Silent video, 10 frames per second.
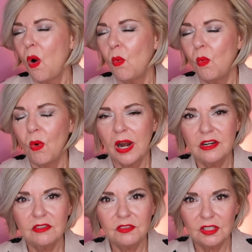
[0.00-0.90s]

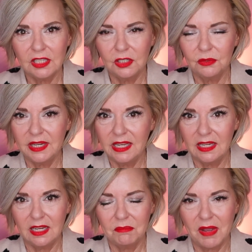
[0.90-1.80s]
wonderful
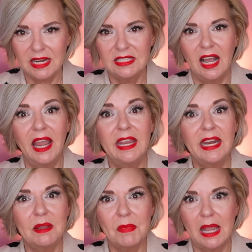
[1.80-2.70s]
ingredient in my
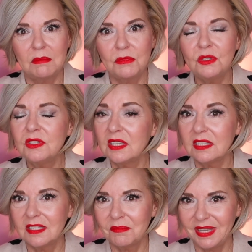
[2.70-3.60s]
diet and my immune
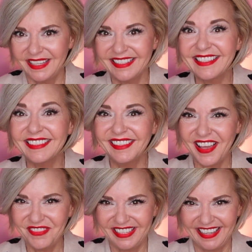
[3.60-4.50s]
system is
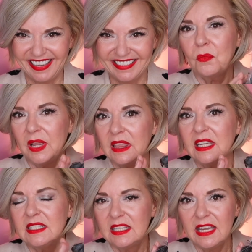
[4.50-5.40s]
loving it. When
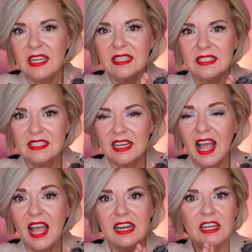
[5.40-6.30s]
the tea is
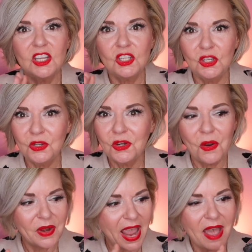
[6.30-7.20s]
done, you
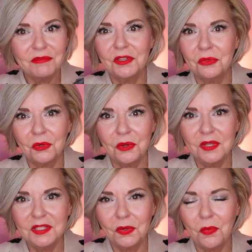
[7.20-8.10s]
don't have to throw
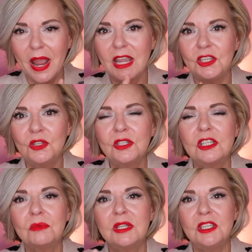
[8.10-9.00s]
these away. You
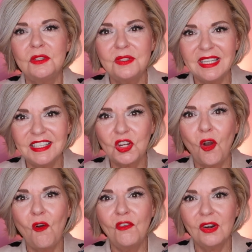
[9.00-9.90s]
can reuse these
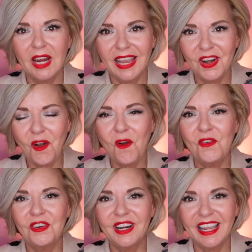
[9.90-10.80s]
over and
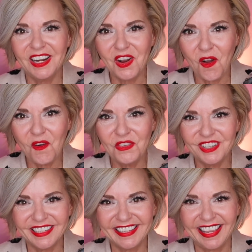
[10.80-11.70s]
over and
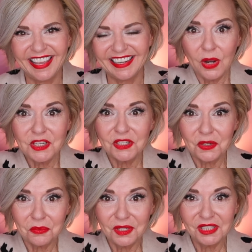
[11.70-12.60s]
over again, which is
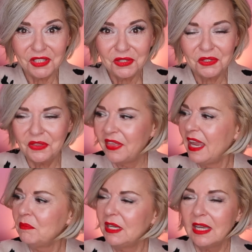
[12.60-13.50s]
a really cool
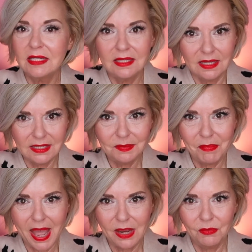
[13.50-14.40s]
thing because this
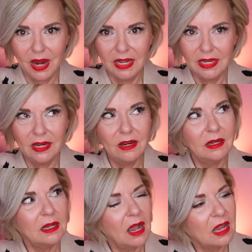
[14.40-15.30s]
bag right
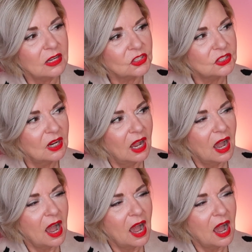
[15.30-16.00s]
here, gosh,